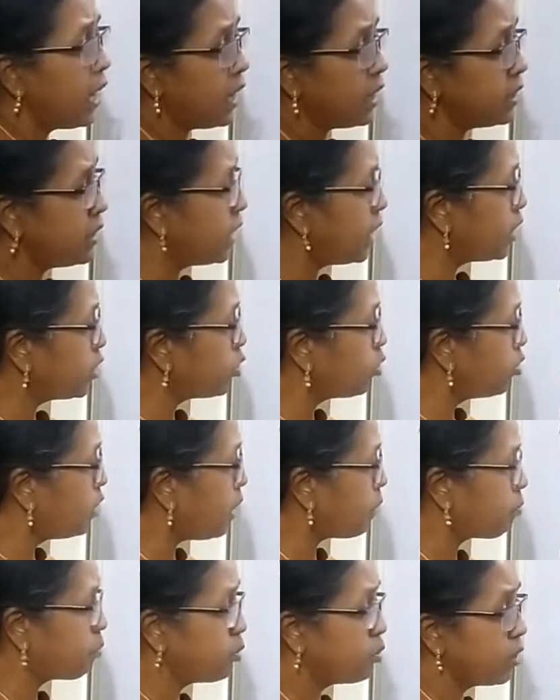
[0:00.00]
and they should
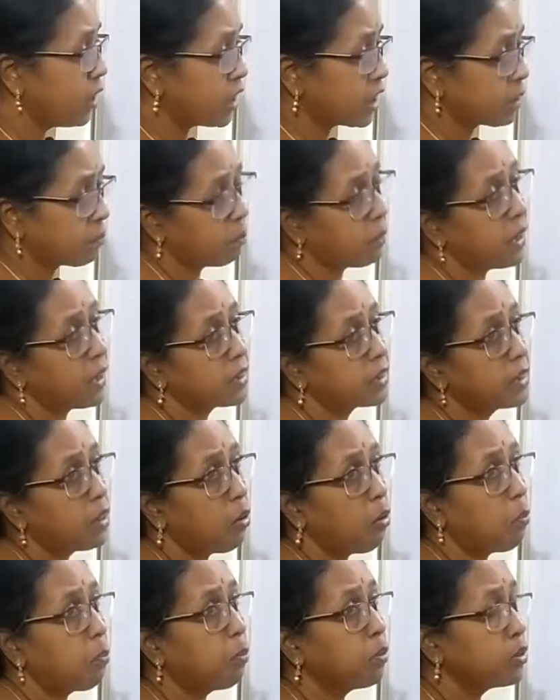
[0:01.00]
have to respect the
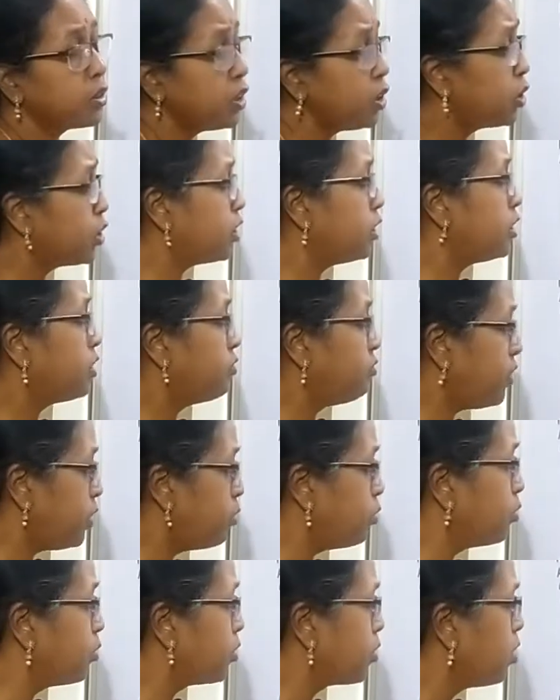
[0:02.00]
opposition's
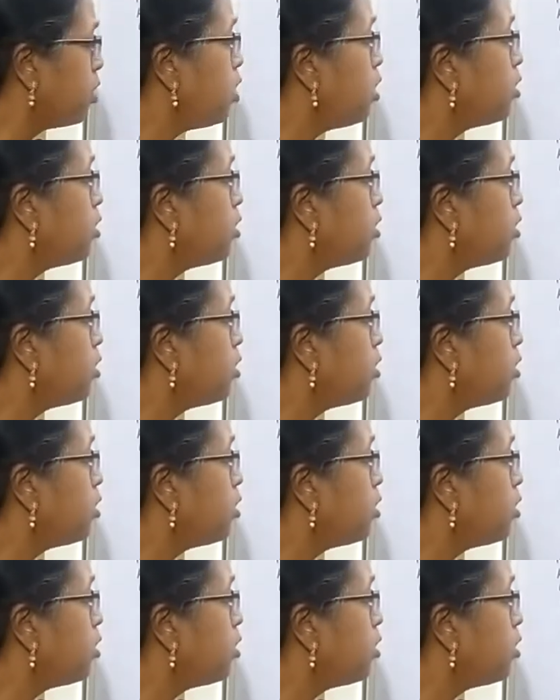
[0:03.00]
views.